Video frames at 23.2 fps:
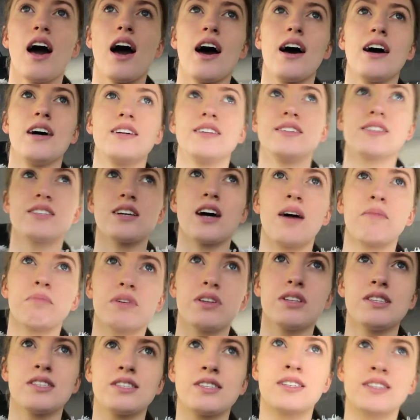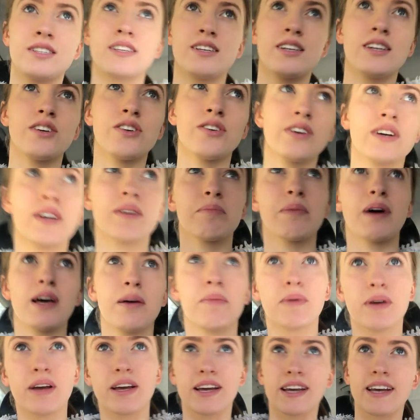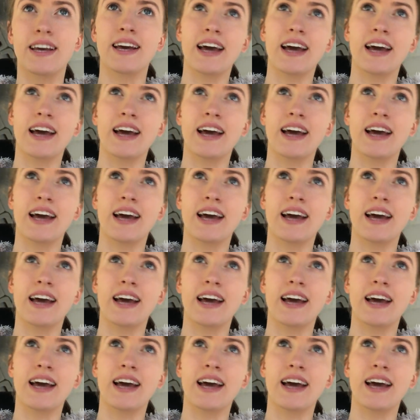and I'm considering maybe